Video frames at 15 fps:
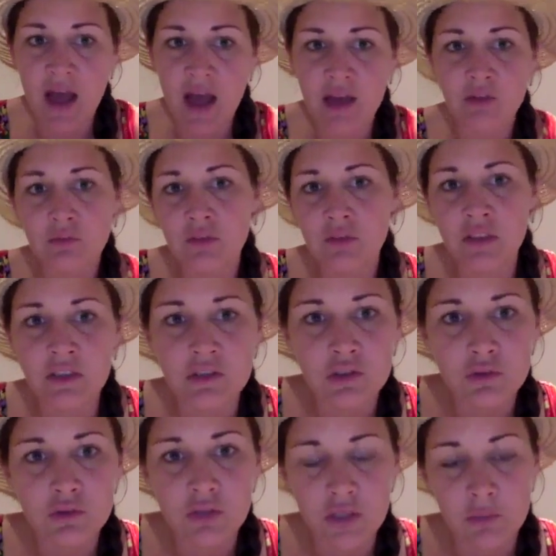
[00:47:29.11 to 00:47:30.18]
I don't need
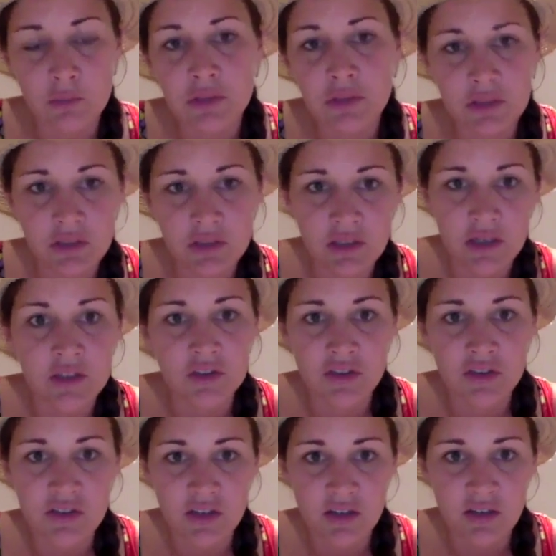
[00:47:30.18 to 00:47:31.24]
you to completely
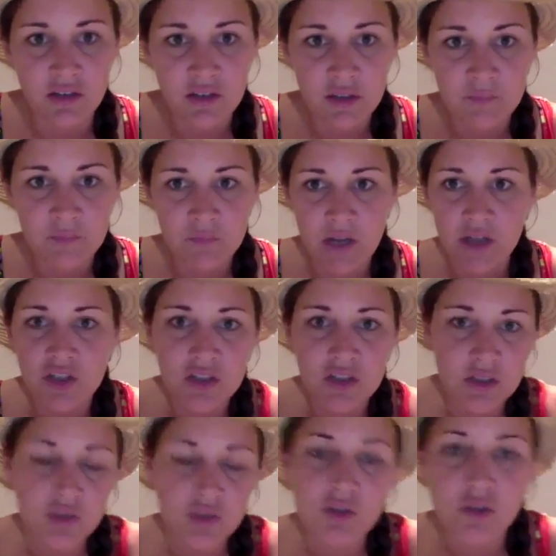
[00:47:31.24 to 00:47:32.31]
understand it. I just
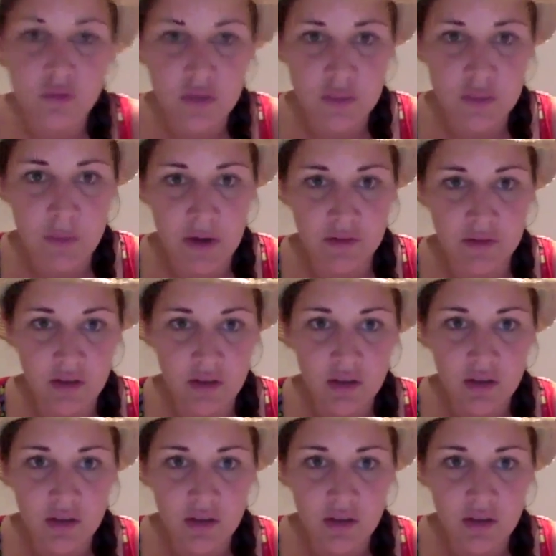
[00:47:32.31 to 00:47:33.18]
need you to respect it.